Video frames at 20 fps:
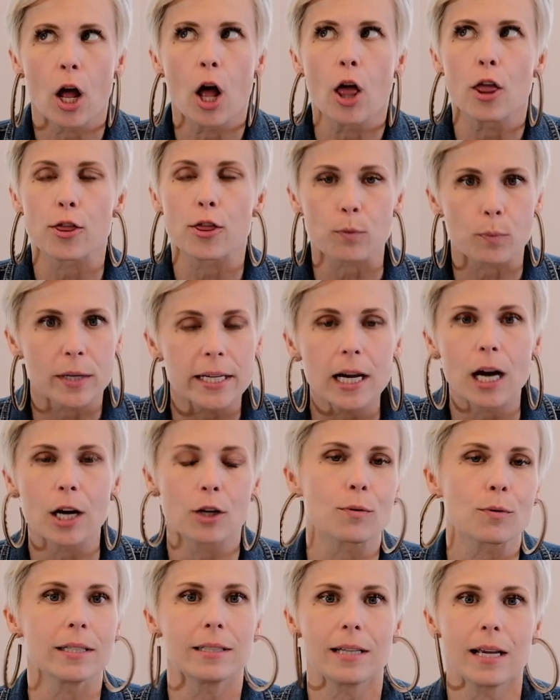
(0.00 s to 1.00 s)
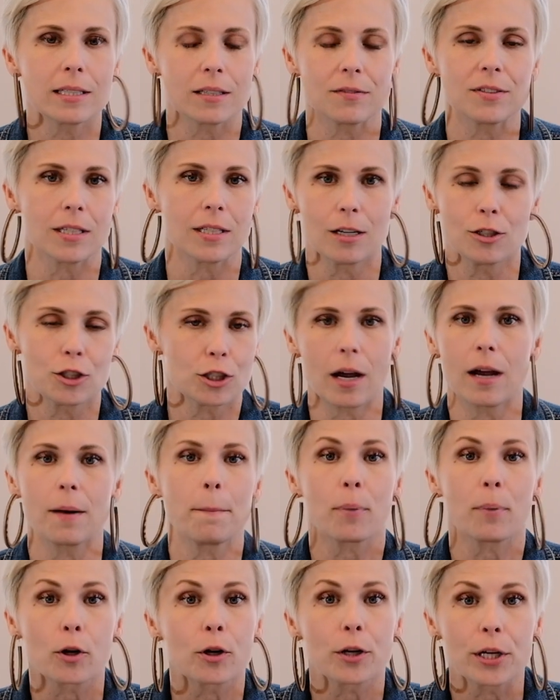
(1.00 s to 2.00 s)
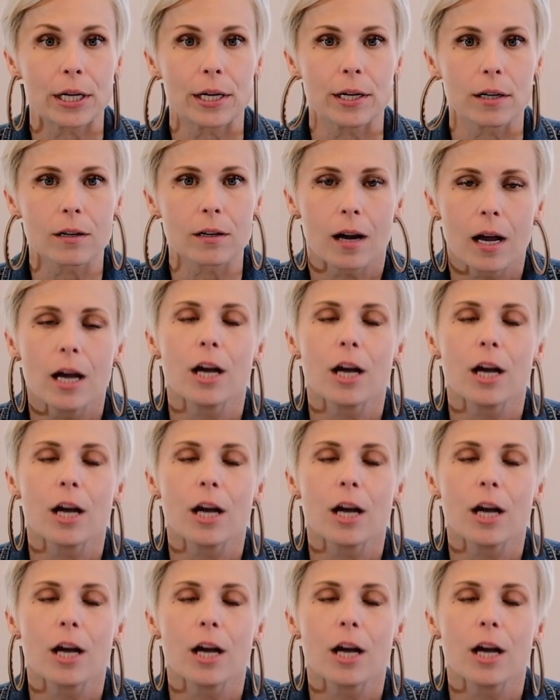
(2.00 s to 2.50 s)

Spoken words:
300 days of sunshine per year,